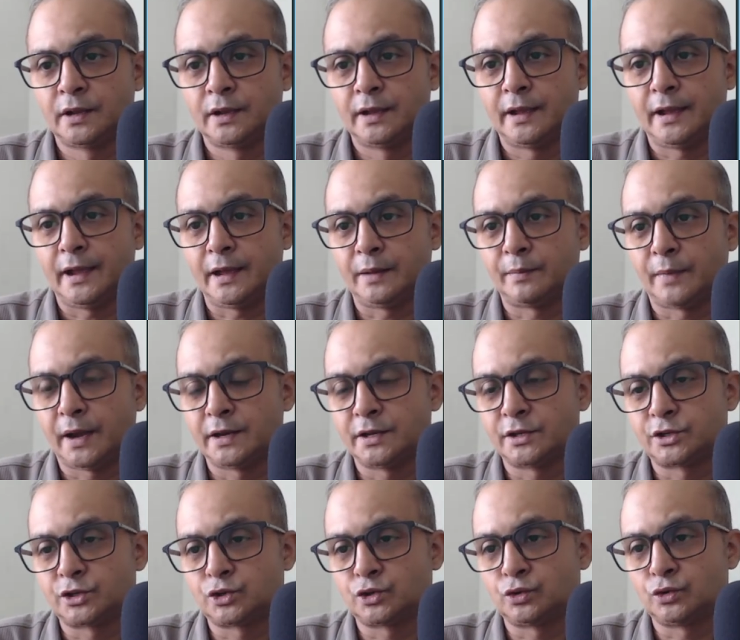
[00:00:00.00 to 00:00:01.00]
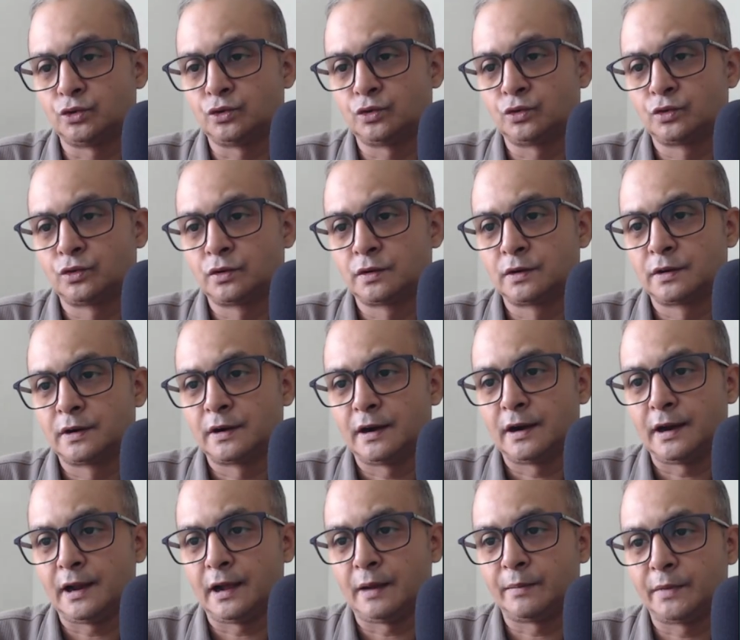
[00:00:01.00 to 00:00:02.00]
and minus 2
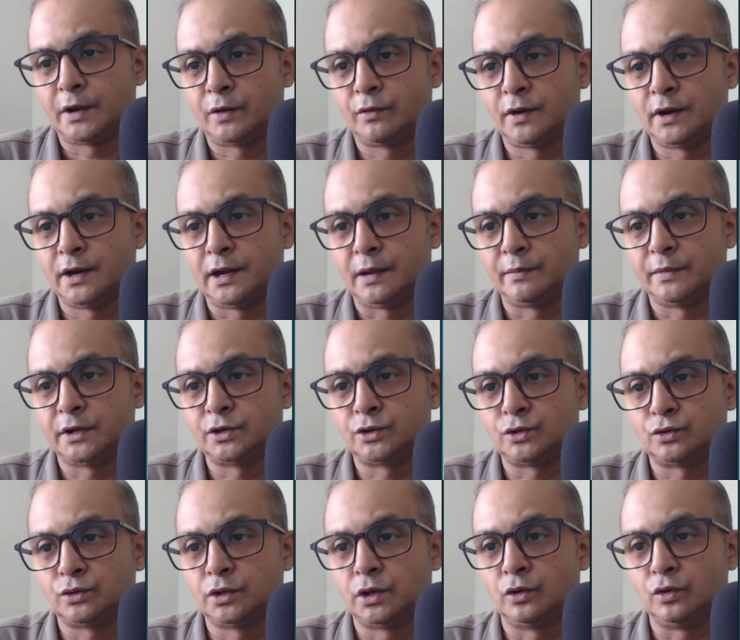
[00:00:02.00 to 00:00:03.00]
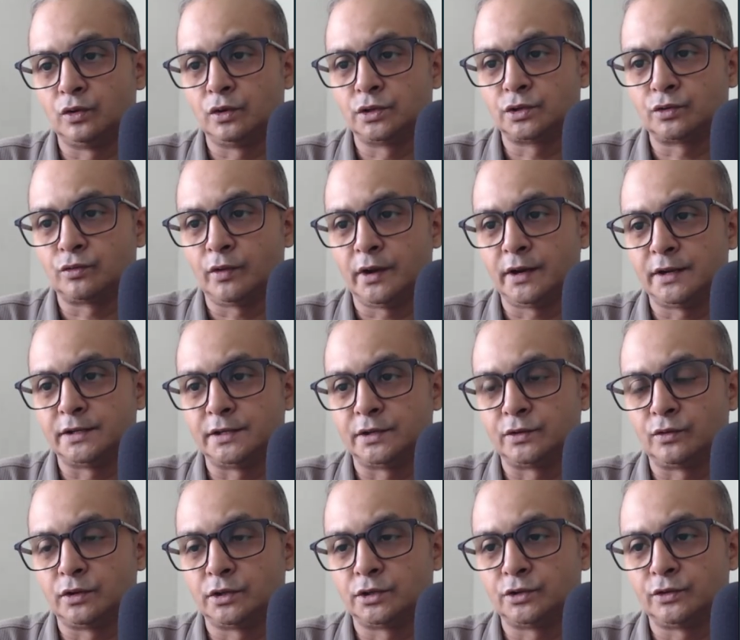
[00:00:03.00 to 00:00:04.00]
lambda 1 lambda 2 the whole square is
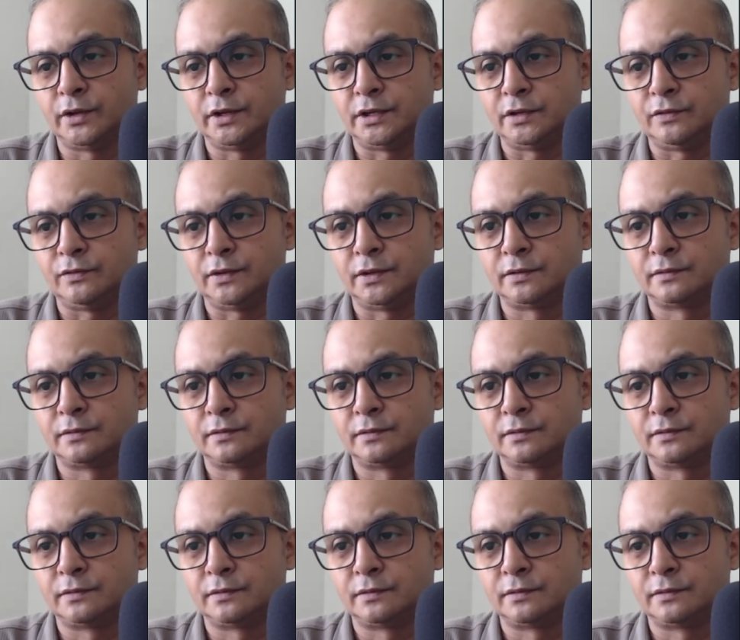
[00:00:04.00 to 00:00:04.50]
equal to 81.